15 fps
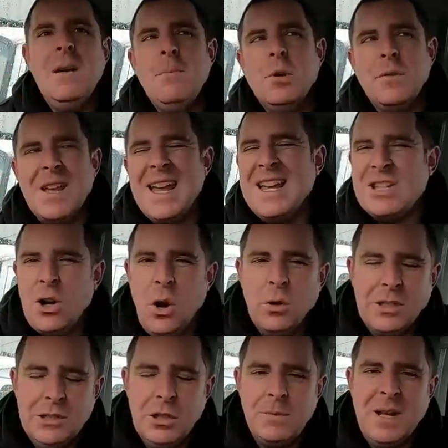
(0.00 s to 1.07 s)
But if it is
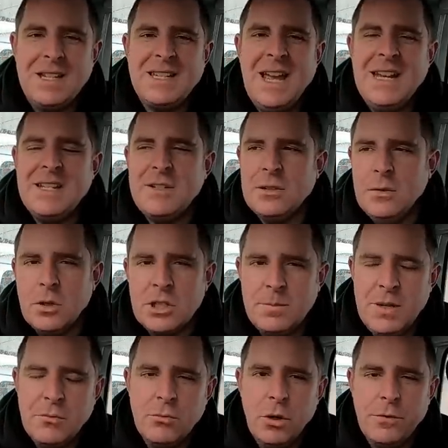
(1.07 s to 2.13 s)
old and a little bit tated and looks a
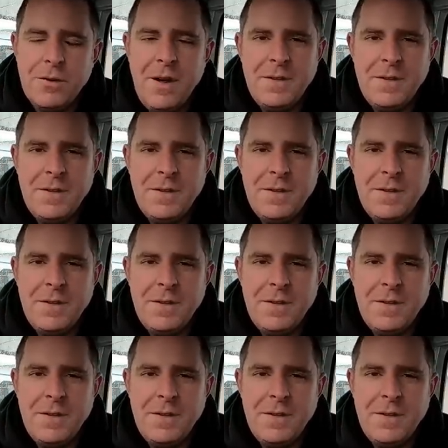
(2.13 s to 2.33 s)
bit rough